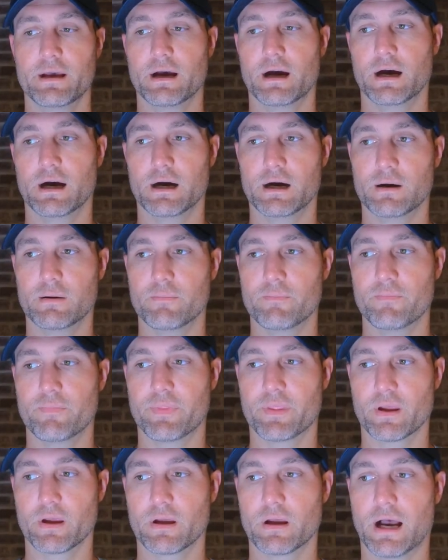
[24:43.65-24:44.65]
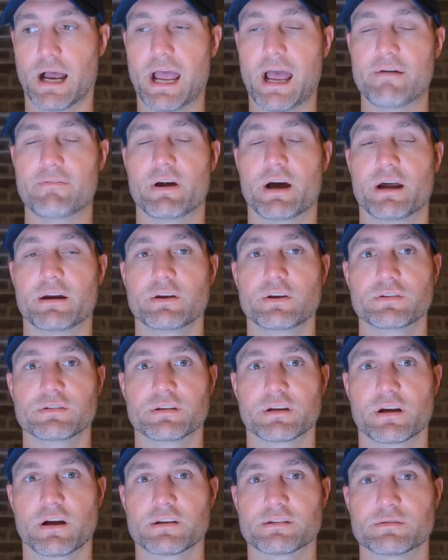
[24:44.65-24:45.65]
I haven't know how to use
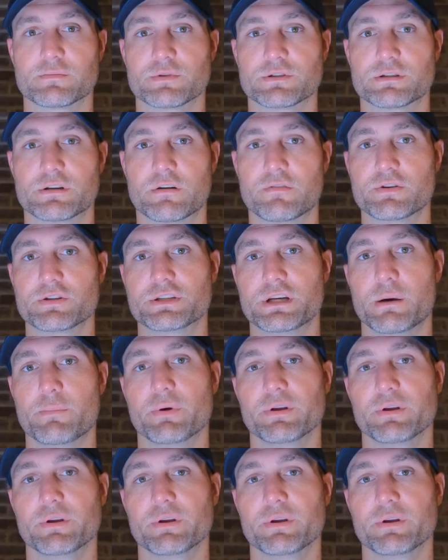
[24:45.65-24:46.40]
the customer service yet,